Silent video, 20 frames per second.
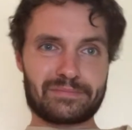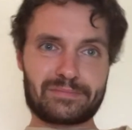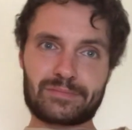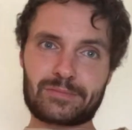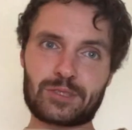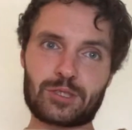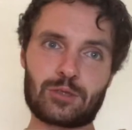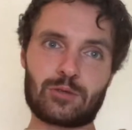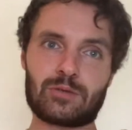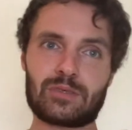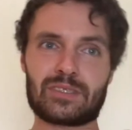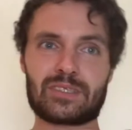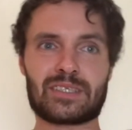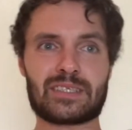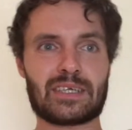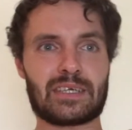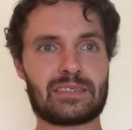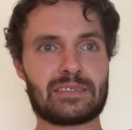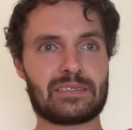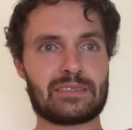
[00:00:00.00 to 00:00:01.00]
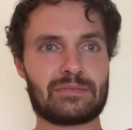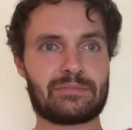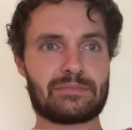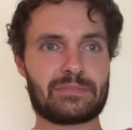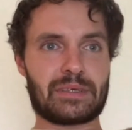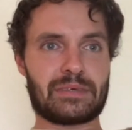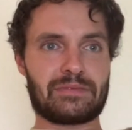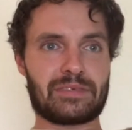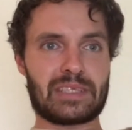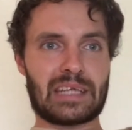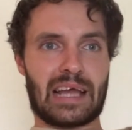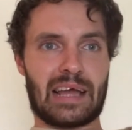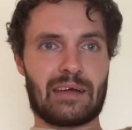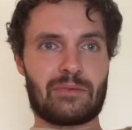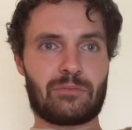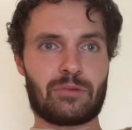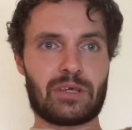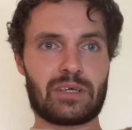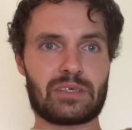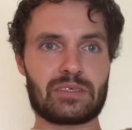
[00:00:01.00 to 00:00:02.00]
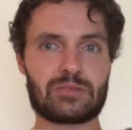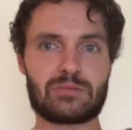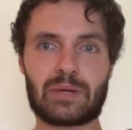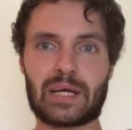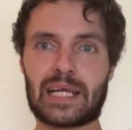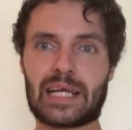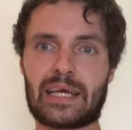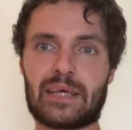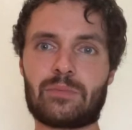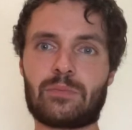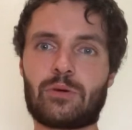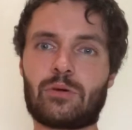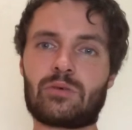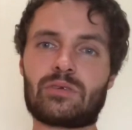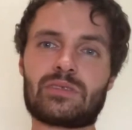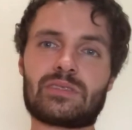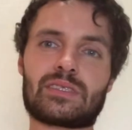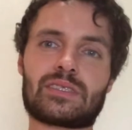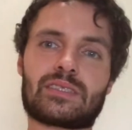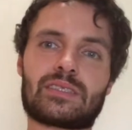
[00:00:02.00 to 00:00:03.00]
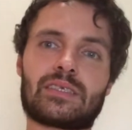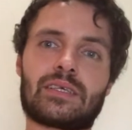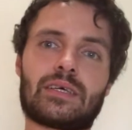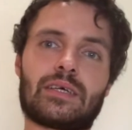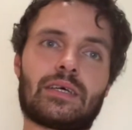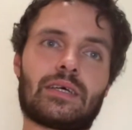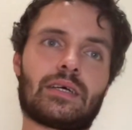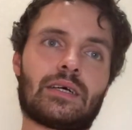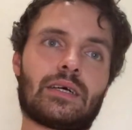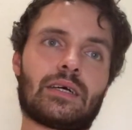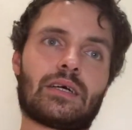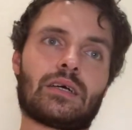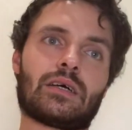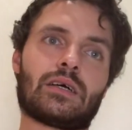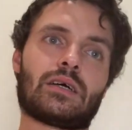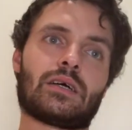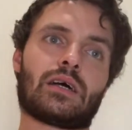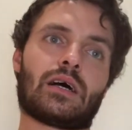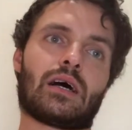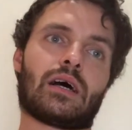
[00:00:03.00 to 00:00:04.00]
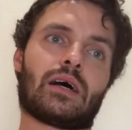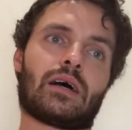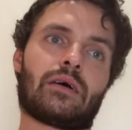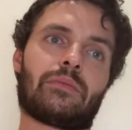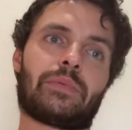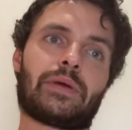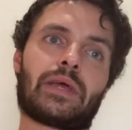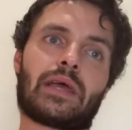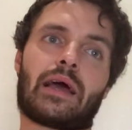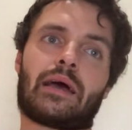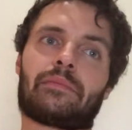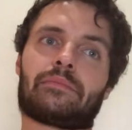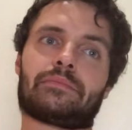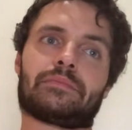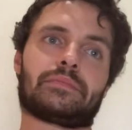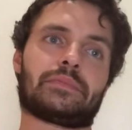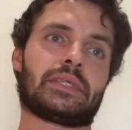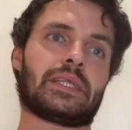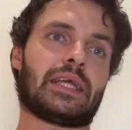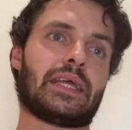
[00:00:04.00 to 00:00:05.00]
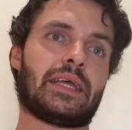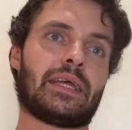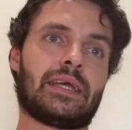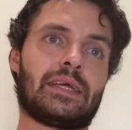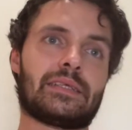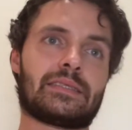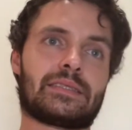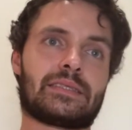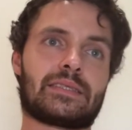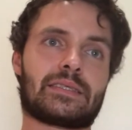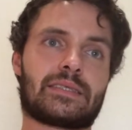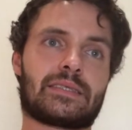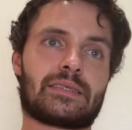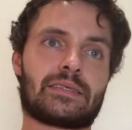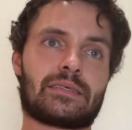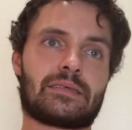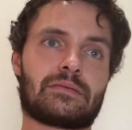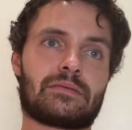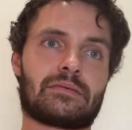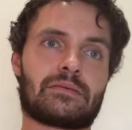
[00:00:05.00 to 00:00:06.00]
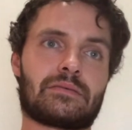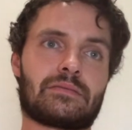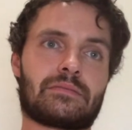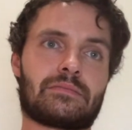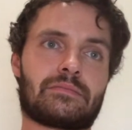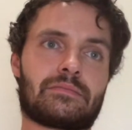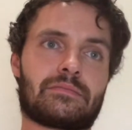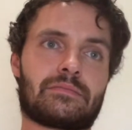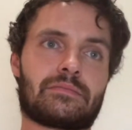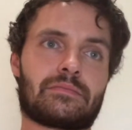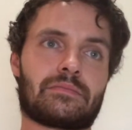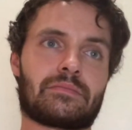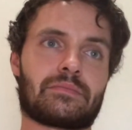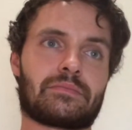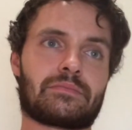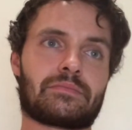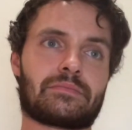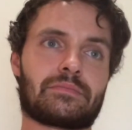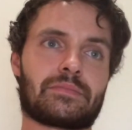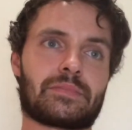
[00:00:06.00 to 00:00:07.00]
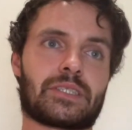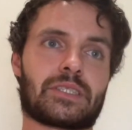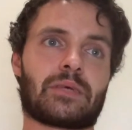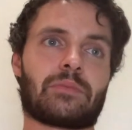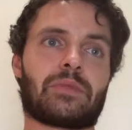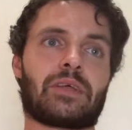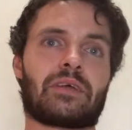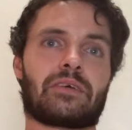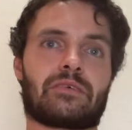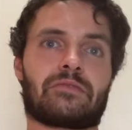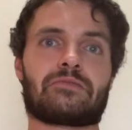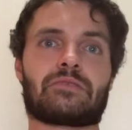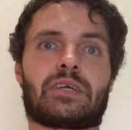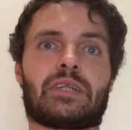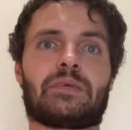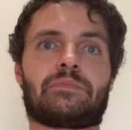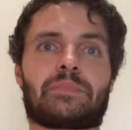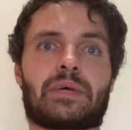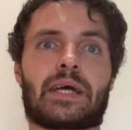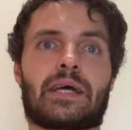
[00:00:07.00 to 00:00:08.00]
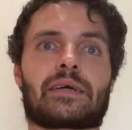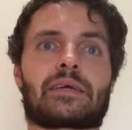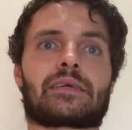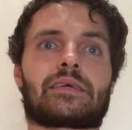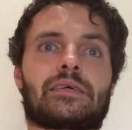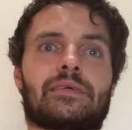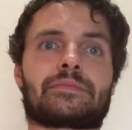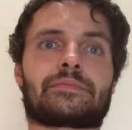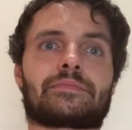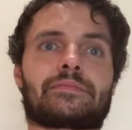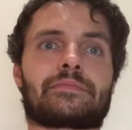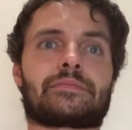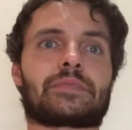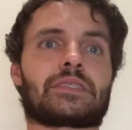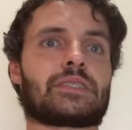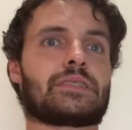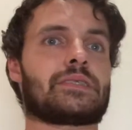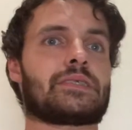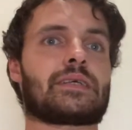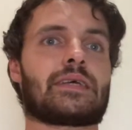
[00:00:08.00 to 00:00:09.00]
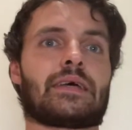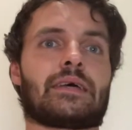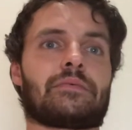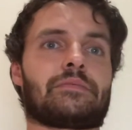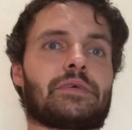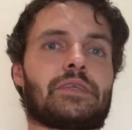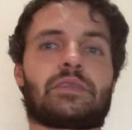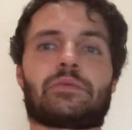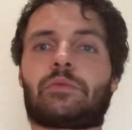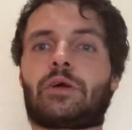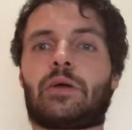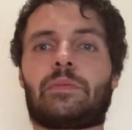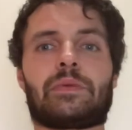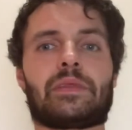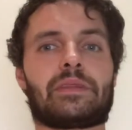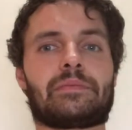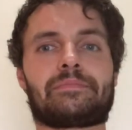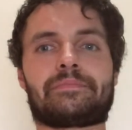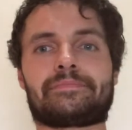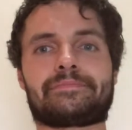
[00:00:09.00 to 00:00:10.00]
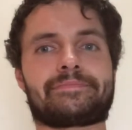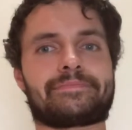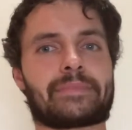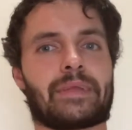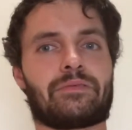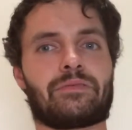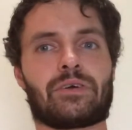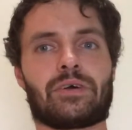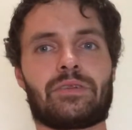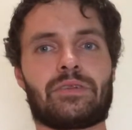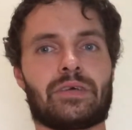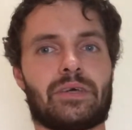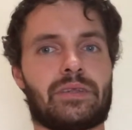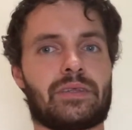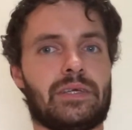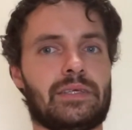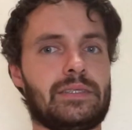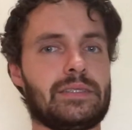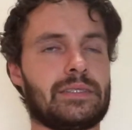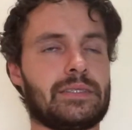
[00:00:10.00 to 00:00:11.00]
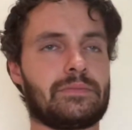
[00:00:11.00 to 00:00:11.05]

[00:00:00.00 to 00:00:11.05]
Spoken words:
Cortland Sutton, bit of a down week as well, 8 points. But yeah, needs something at running back because at the moment they've got nothing.